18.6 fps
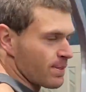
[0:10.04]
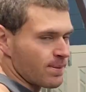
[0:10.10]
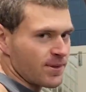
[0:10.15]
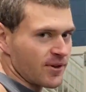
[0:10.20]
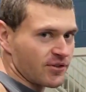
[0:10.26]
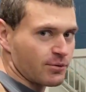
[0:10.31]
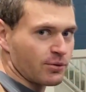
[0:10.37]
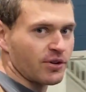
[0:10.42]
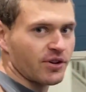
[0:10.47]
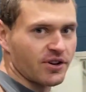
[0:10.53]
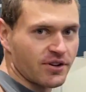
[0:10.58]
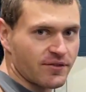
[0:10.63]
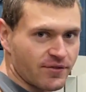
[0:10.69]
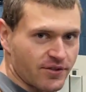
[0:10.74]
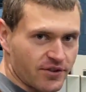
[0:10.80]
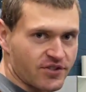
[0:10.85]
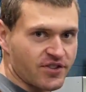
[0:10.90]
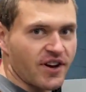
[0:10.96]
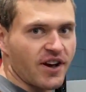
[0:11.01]
This is really good
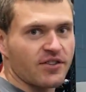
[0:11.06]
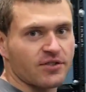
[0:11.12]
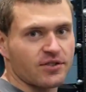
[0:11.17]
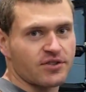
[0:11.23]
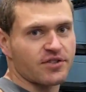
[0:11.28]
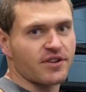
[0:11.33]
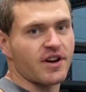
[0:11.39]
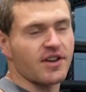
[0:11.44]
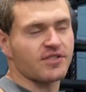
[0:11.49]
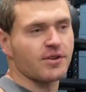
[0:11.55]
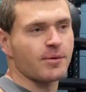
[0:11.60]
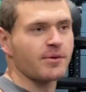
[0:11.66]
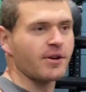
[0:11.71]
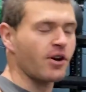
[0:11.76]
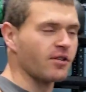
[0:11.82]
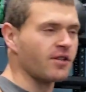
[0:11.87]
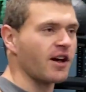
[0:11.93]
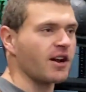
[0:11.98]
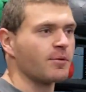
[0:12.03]
for chest or tricep.
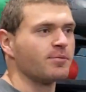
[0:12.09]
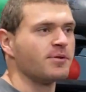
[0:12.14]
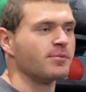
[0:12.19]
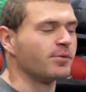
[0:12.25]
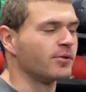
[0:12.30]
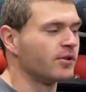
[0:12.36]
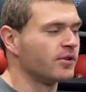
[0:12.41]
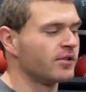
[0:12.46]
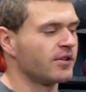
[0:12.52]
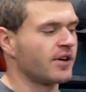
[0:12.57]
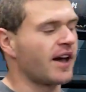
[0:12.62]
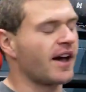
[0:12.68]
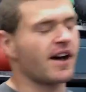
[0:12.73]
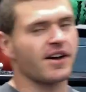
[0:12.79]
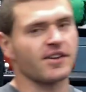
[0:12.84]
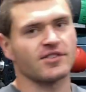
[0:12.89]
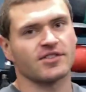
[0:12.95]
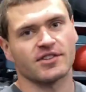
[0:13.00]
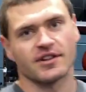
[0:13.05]
Now, a lot of people
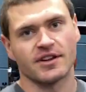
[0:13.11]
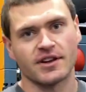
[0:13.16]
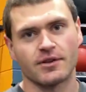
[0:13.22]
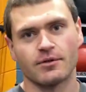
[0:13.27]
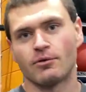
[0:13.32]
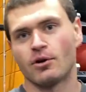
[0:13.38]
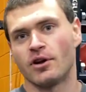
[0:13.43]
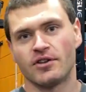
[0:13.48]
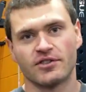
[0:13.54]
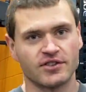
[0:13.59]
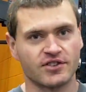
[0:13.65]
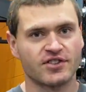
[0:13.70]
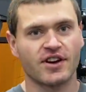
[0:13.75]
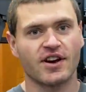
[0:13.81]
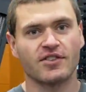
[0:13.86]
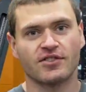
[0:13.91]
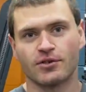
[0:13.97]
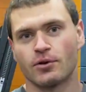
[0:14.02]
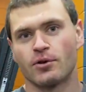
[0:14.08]
ask, like, well, is it
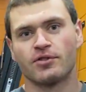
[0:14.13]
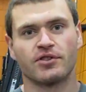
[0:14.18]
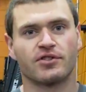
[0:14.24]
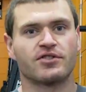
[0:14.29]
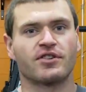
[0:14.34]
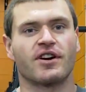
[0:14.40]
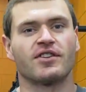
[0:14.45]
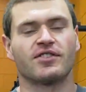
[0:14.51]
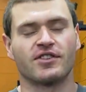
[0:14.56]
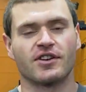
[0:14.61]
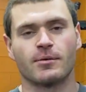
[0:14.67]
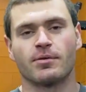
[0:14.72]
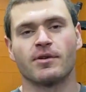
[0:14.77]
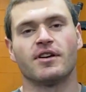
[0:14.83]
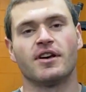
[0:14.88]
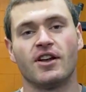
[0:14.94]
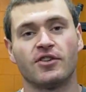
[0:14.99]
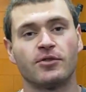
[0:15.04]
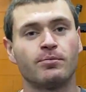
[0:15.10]
chest or is it tricep?
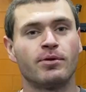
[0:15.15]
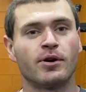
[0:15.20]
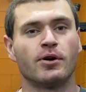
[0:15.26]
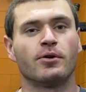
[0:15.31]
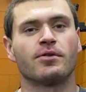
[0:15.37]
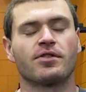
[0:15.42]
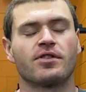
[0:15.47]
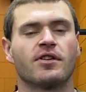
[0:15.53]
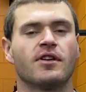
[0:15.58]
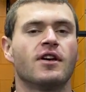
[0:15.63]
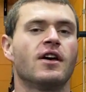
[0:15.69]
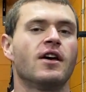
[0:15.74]
It's both.